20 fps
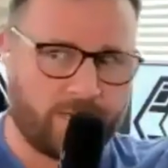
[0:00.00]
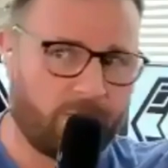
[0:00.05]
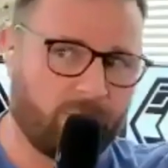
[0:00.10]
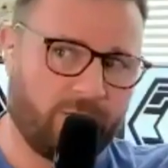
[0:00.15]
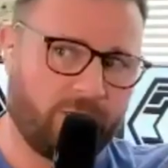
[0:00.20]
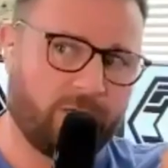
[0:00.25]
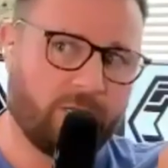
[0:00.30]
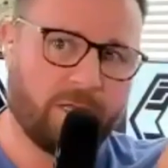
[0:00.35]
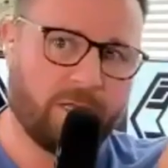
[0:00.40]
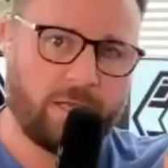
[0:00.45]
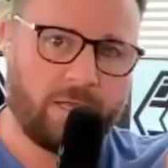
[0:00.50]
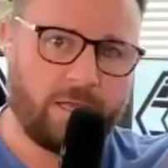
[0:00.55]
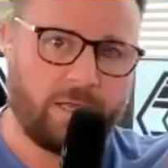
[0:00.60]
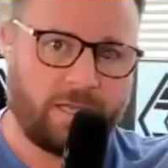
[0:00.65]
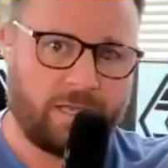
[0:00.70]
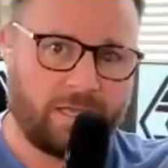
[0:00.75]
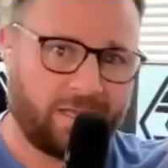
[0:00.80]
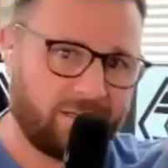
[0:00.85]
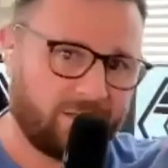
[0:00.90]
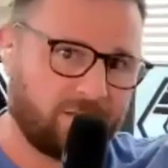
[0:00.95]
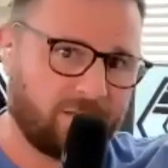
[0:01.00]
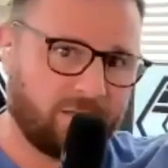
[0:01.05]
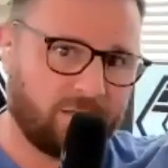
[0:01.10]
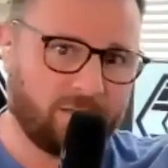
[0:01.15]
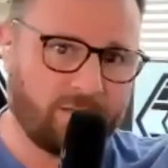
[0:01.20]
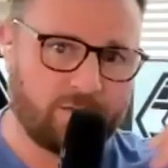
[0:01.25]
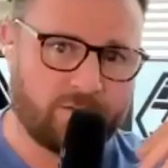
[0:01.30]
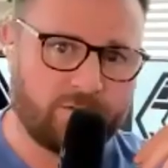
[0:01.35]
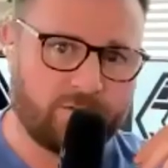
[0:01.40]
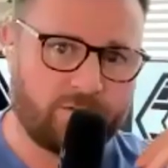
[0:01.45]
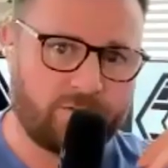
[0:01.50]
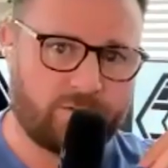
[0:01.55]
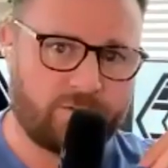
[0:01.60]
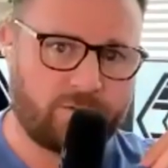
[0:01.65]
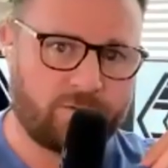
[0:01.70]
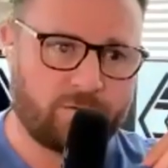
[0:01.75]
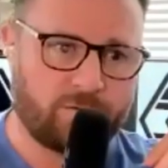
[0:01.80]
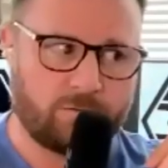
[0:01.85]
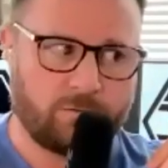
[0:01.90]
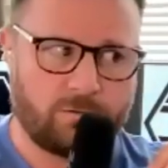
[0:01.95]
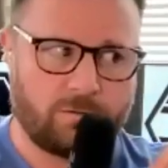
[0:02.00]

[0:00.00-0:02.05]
I mean, it is,